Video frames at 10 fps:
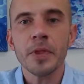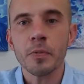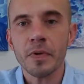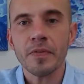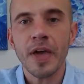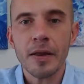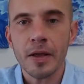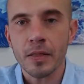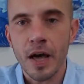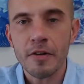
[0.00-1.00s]
We've
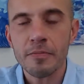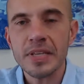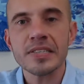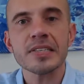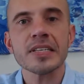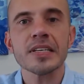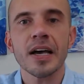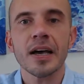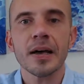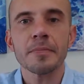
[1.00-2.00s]
got a lot of business
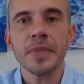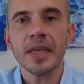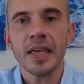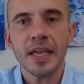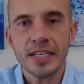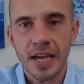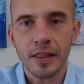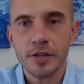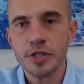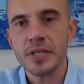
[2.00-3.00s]

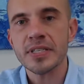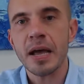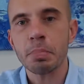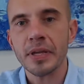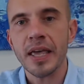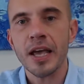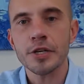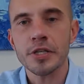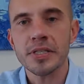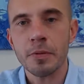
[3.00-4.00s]
intelligence
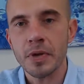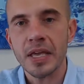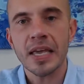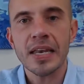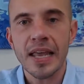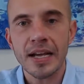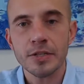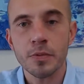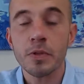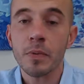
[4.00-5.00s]
applications that we can
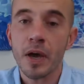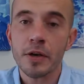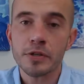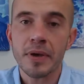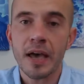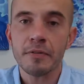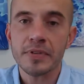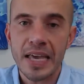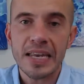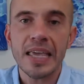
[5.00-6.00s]
connect with. We also
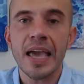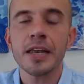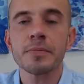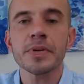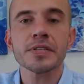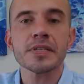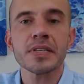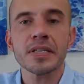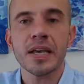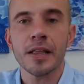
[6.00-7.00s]
have dedicated
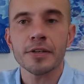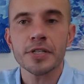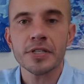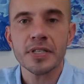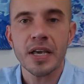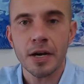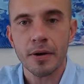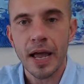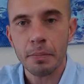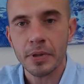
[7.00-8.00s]
business intelligence in
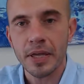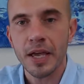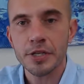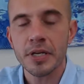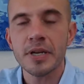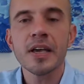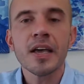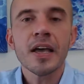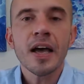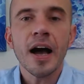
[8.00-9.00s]
our application.
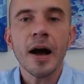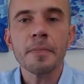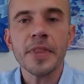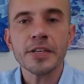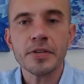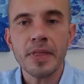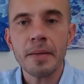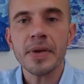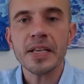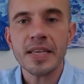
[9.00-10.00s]
And so
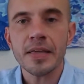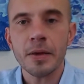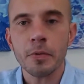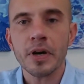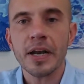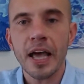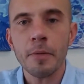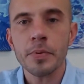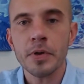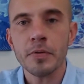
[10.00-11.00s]
that means that we're going to
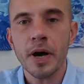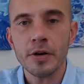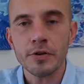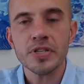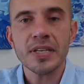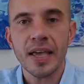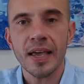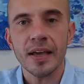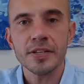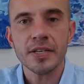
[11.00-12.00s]
help you
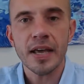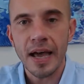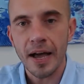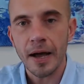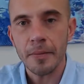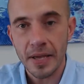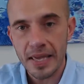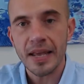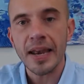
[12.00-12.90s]
understand, again,